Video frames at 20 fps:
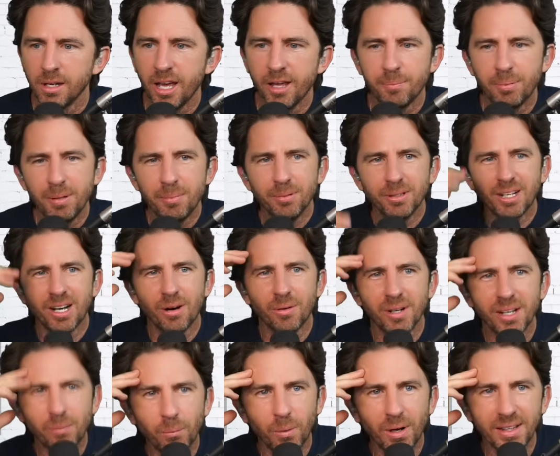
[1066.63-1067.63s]
And people
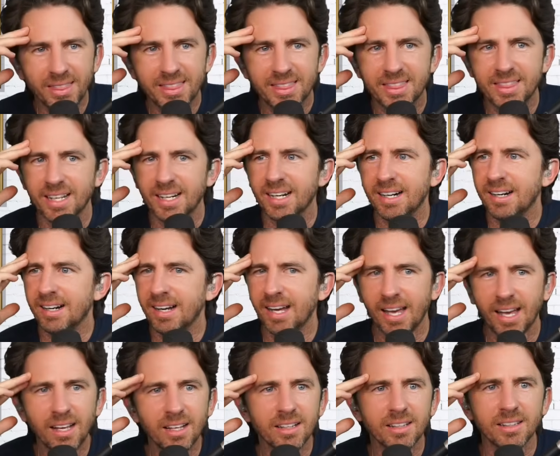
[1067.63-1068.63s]
go, what the
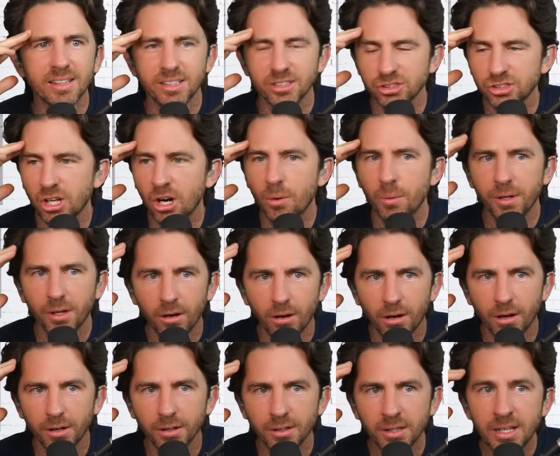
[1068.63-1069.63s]
hell is going
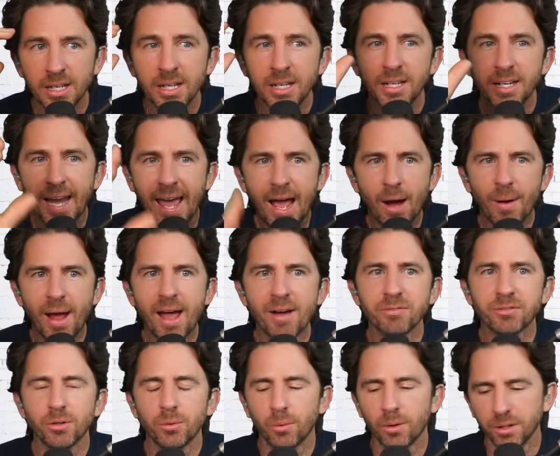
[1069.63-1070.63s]
on? Now,
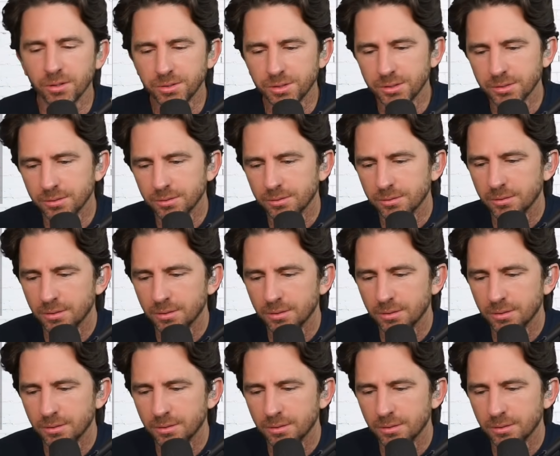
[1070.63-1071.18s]
afterwards,